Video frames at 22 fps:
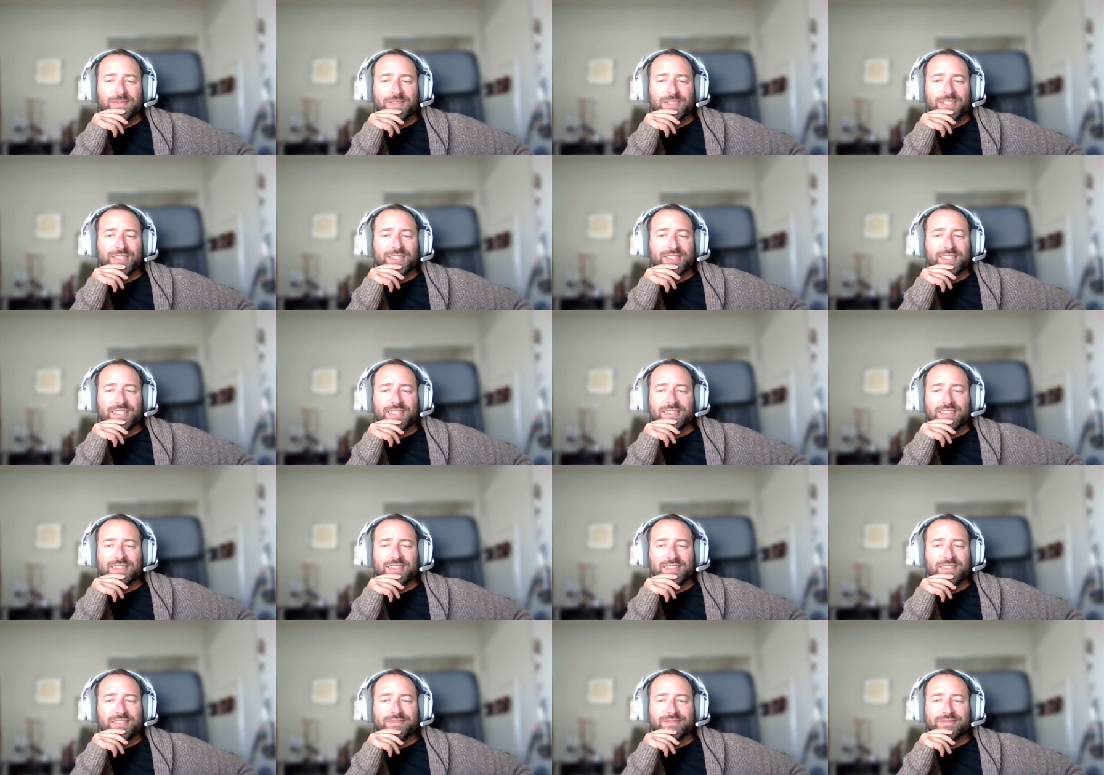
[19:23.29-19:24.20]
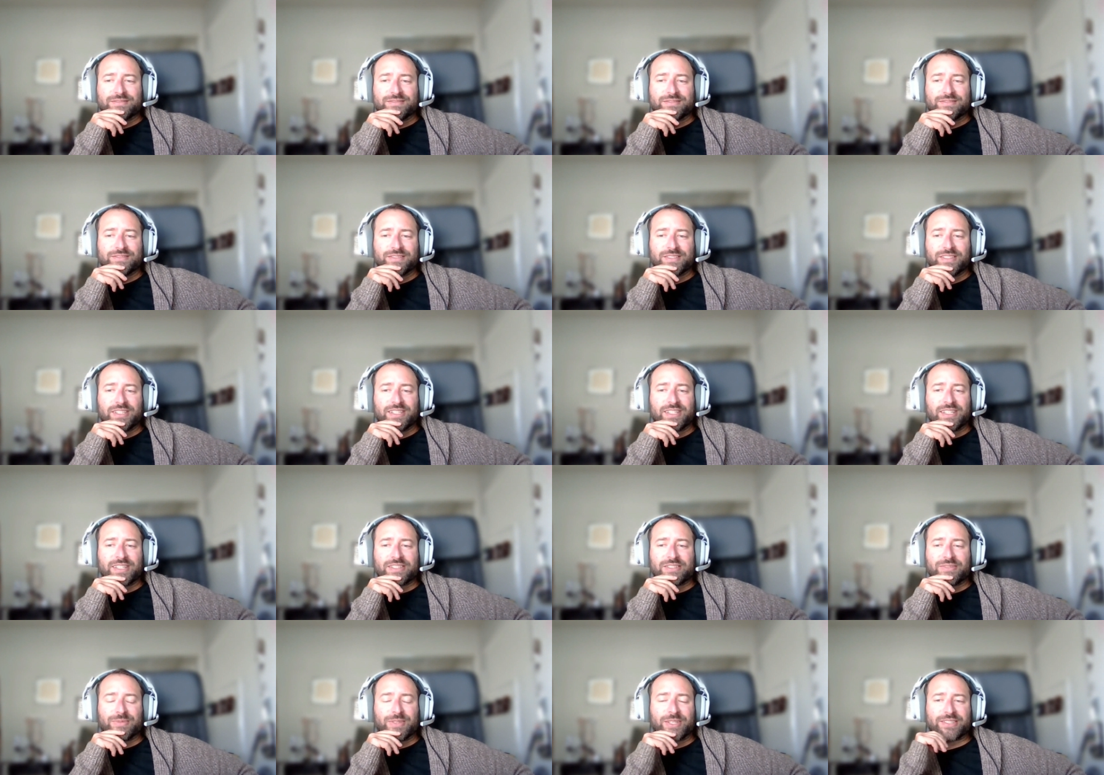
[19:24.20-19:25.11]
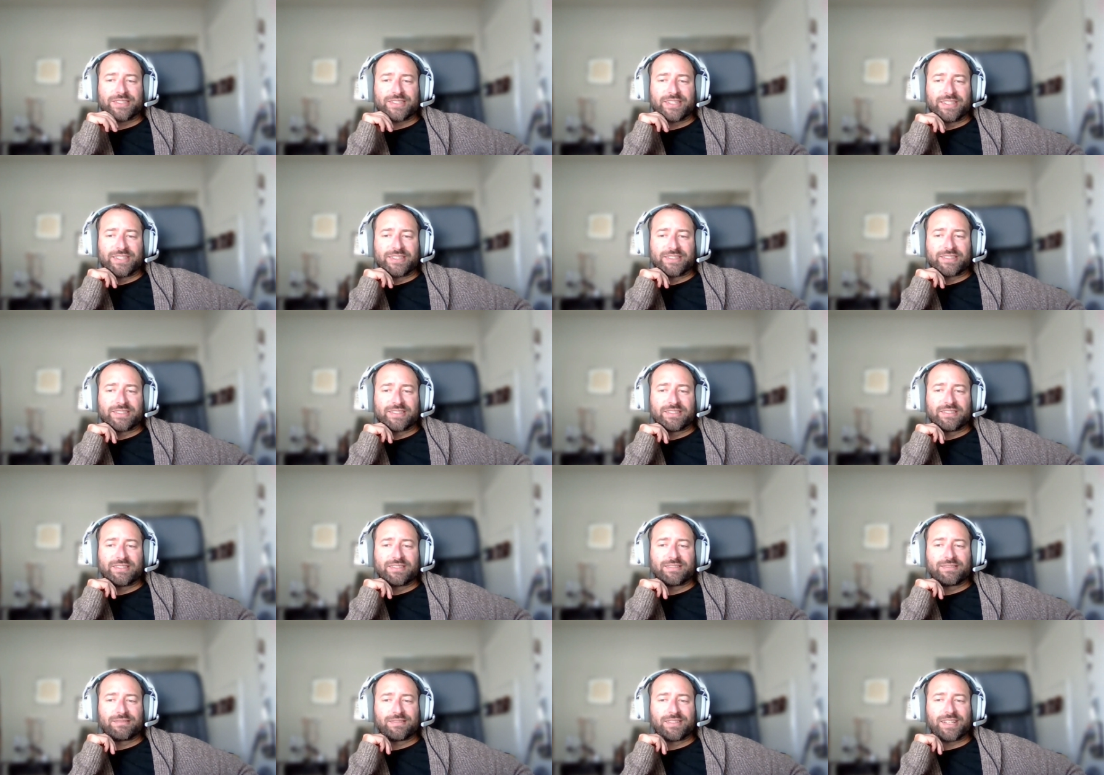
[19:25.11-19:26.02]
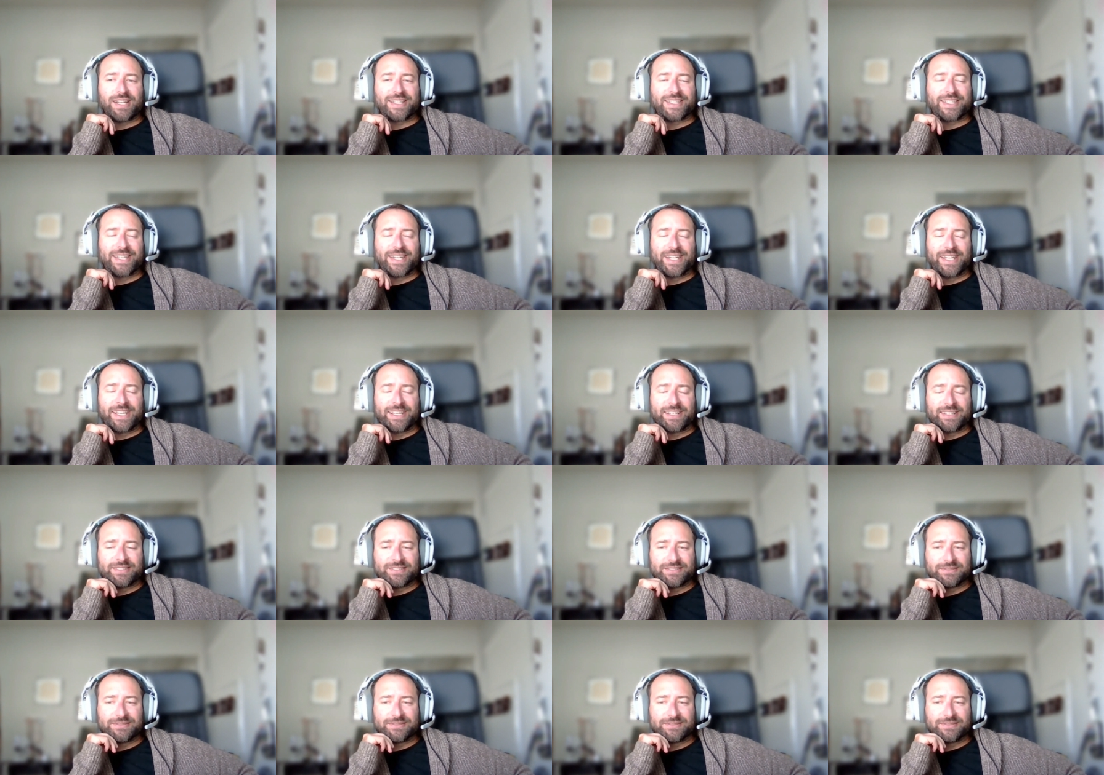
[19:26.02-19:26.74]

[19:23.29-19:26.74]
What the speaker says: It just doesn't make sense. Not today.